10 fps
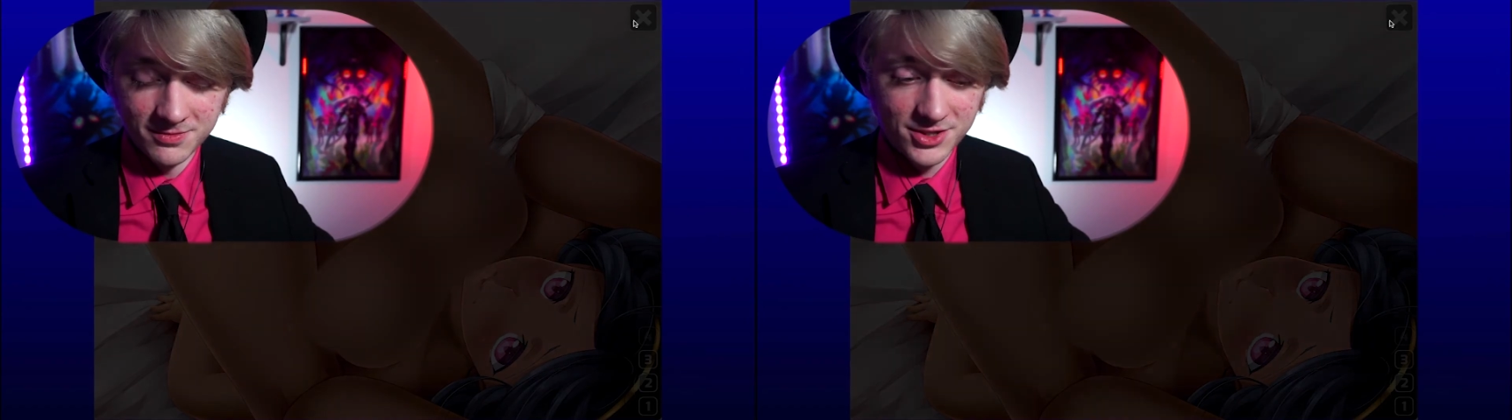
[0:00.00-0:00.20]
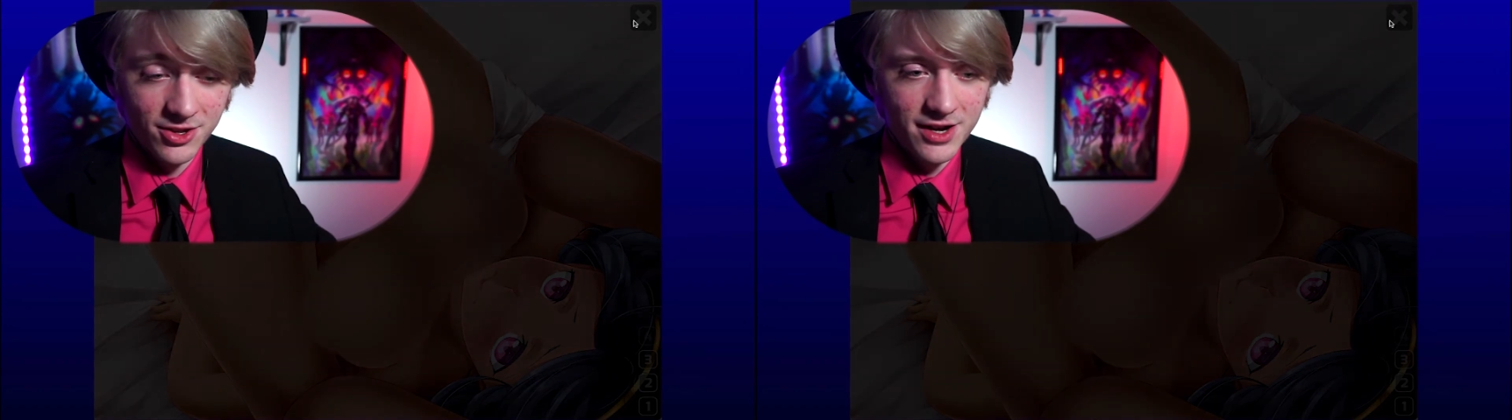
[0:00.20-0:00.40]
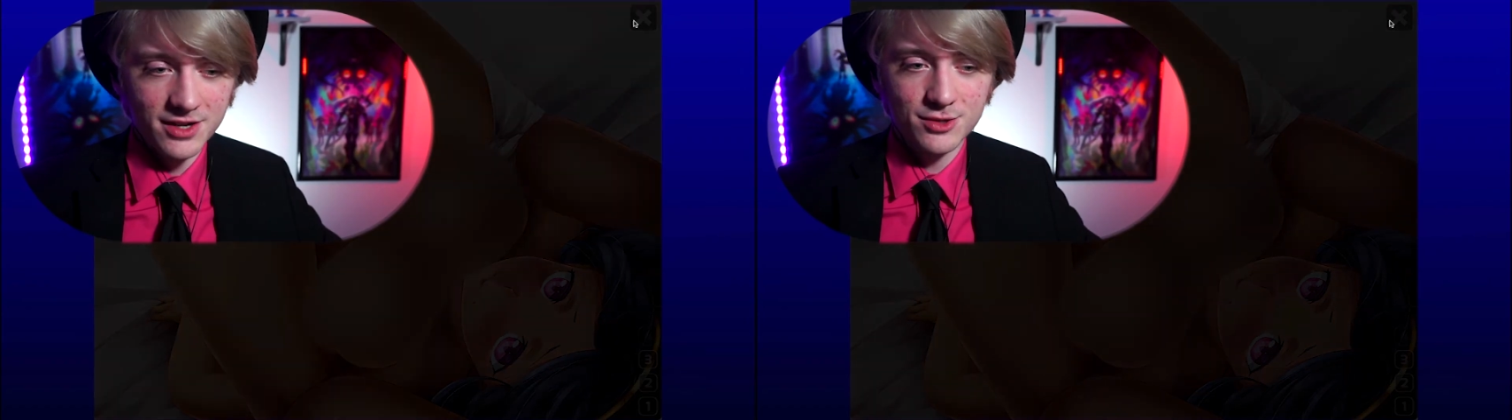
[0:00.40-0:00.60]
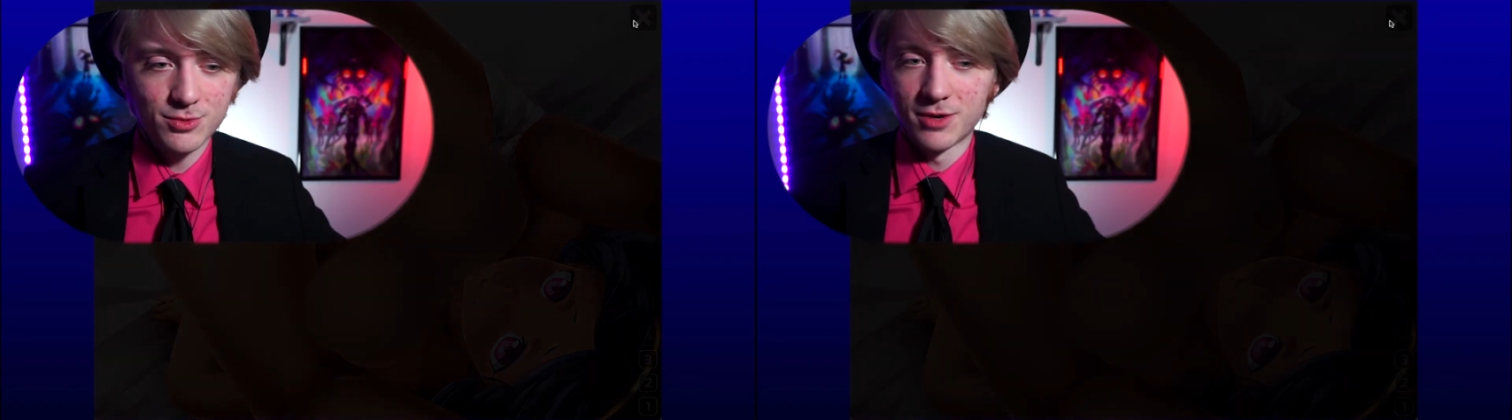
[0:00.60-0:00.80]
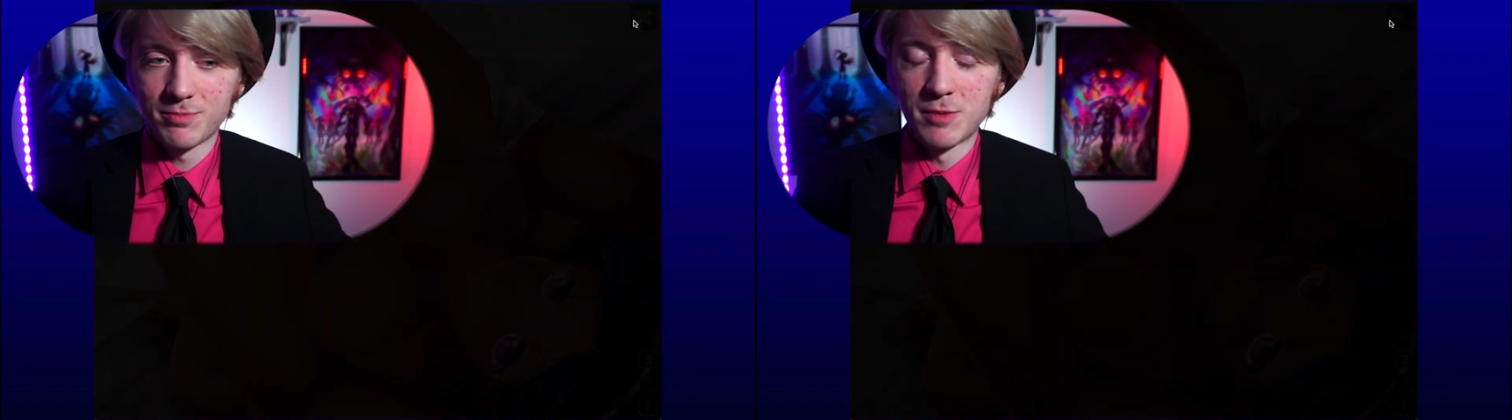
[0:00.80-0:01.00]
so that's
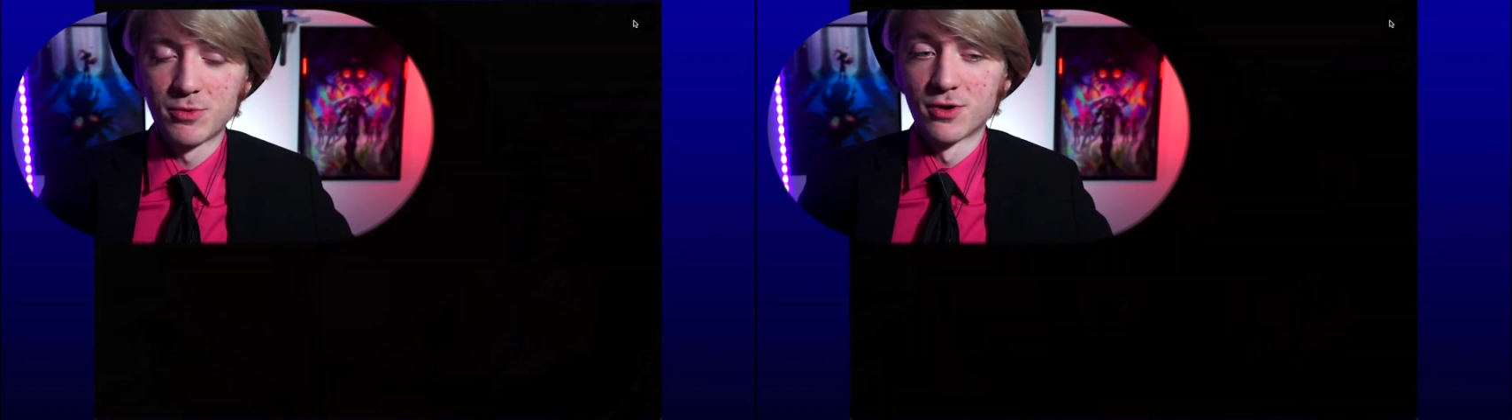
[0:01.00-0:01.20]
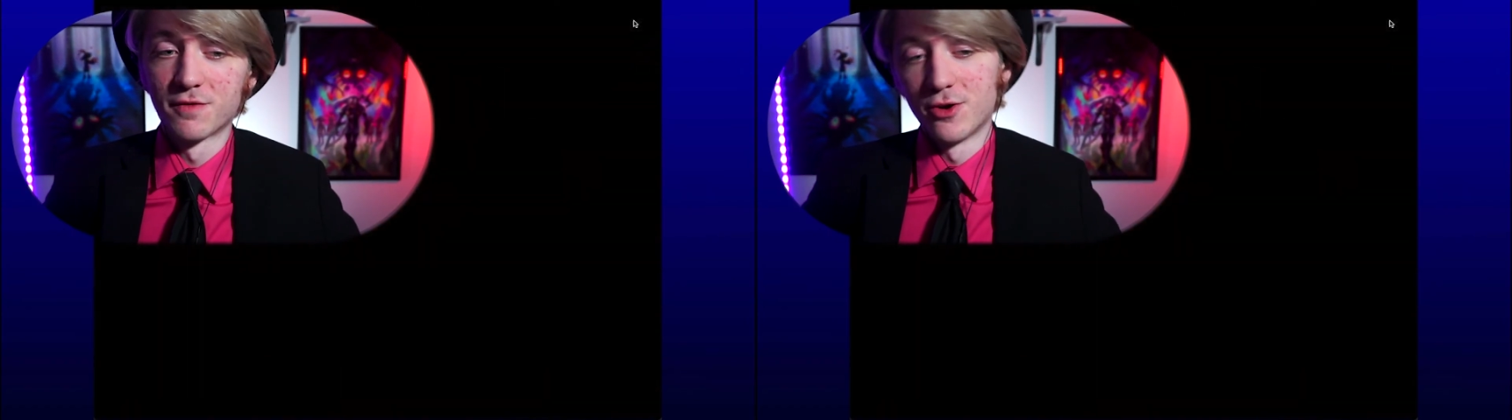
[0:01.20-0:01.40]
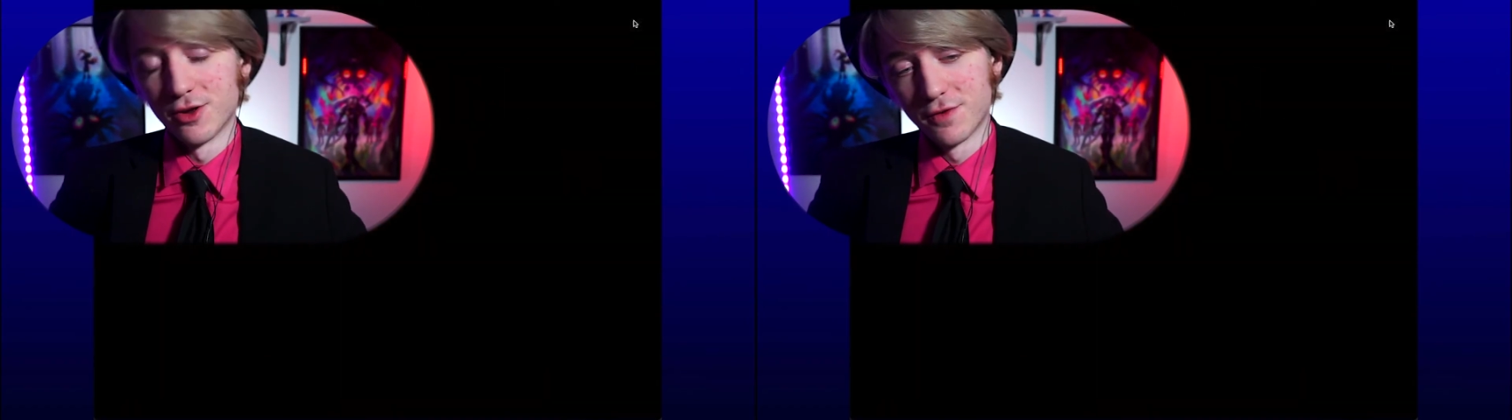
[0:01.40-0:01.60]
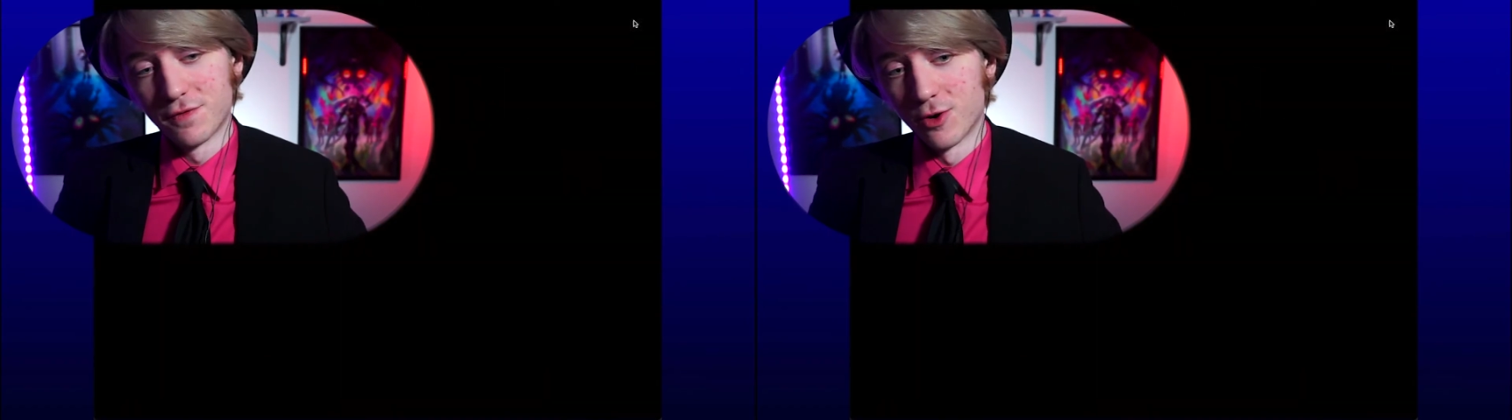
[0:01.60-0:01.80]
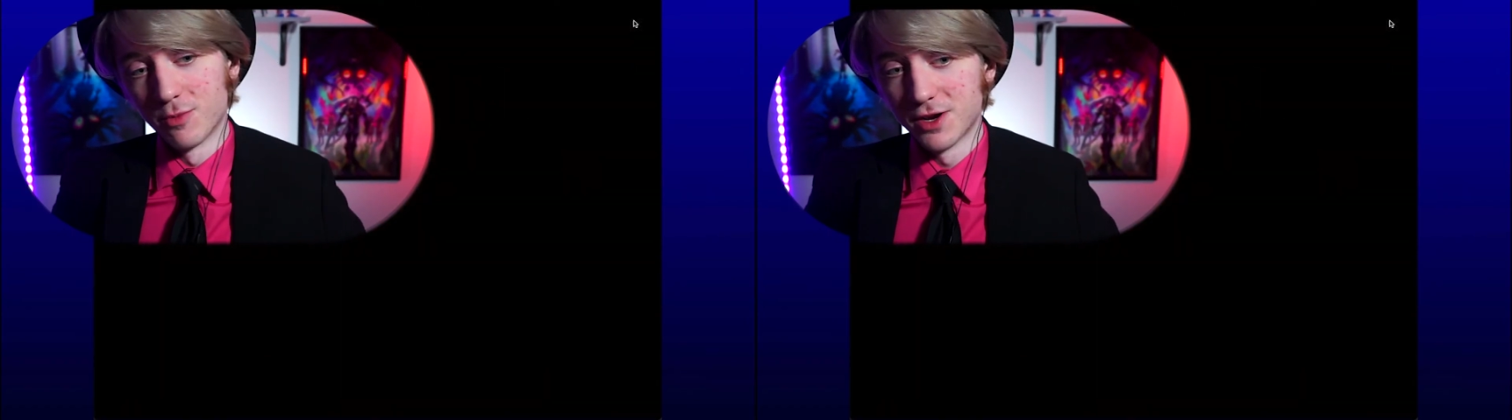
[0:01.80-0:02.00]
what people were voting
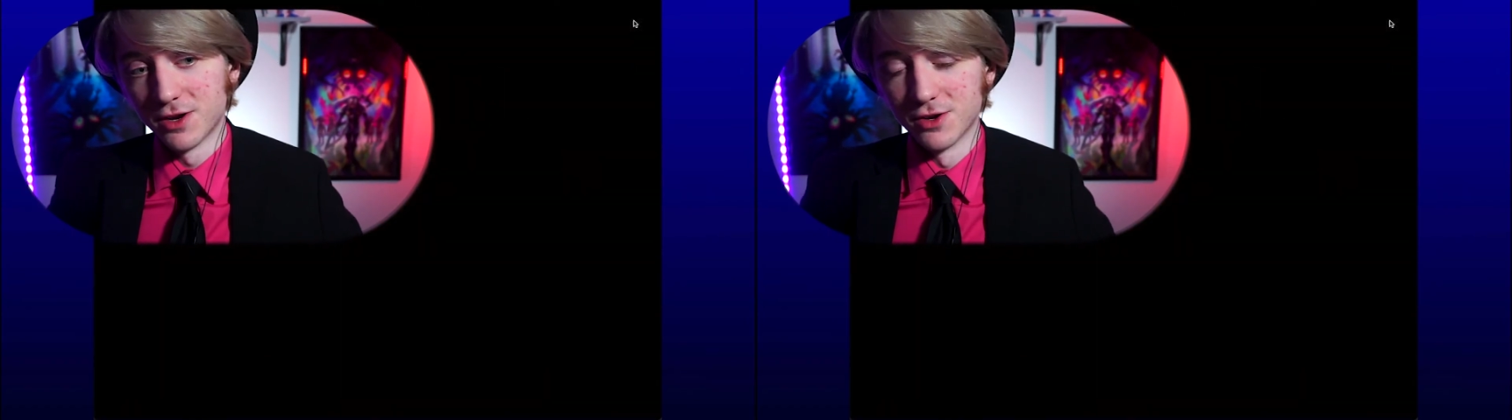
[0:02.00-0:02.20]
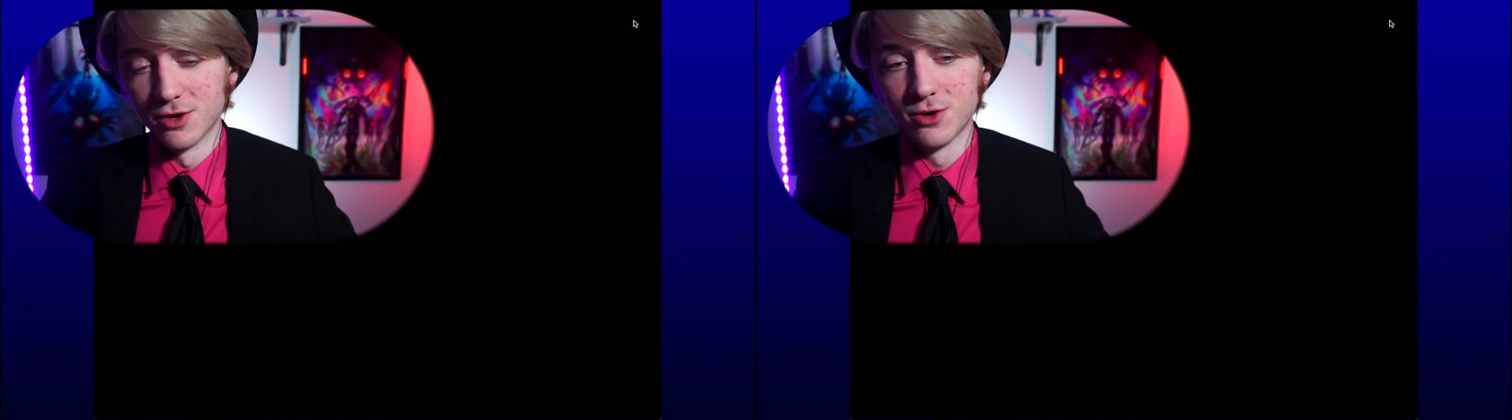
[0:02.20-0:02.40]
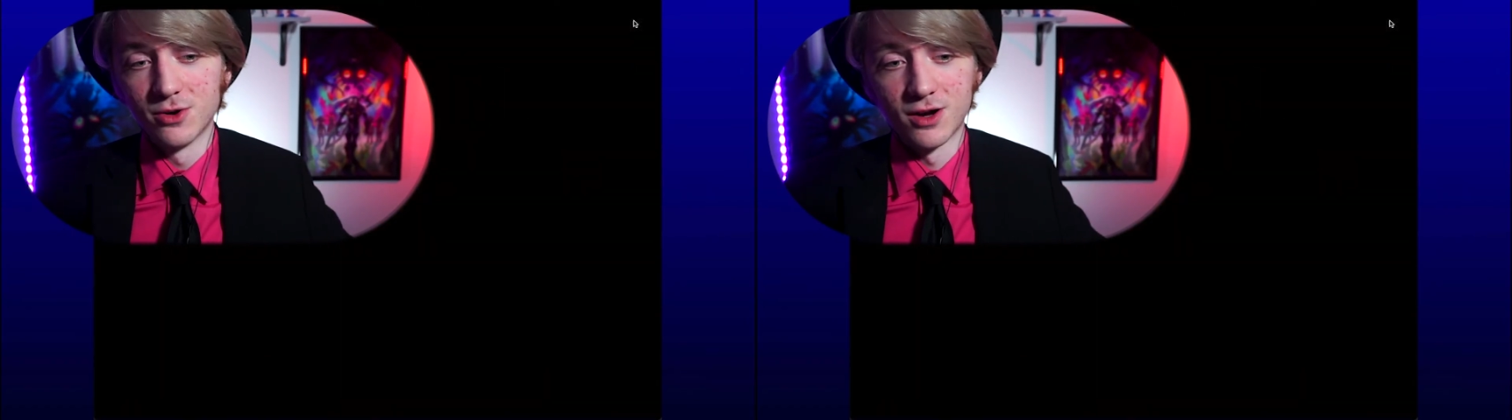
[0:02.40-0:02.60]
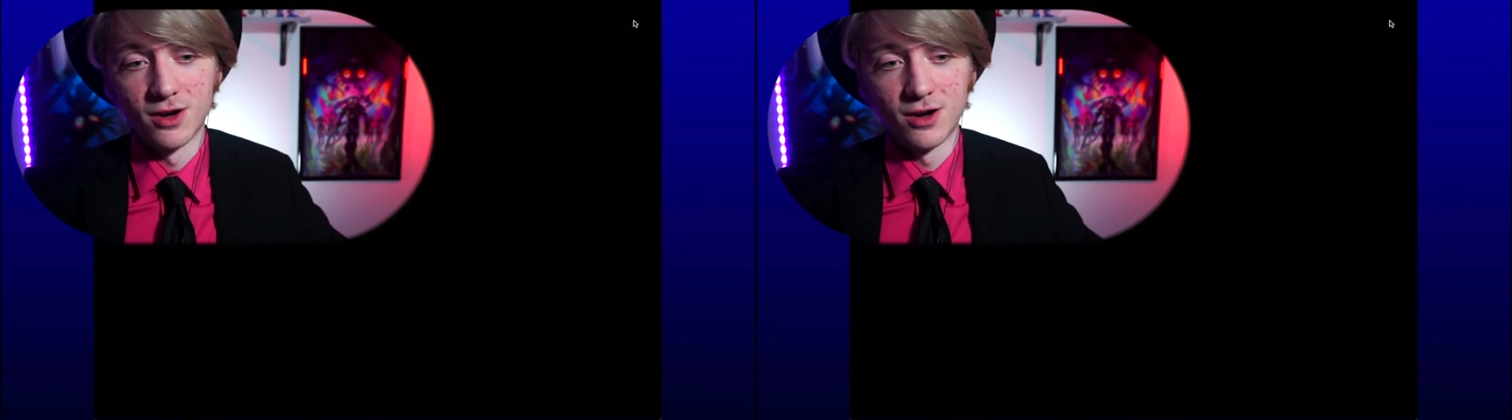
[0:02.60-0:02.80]
for me to do,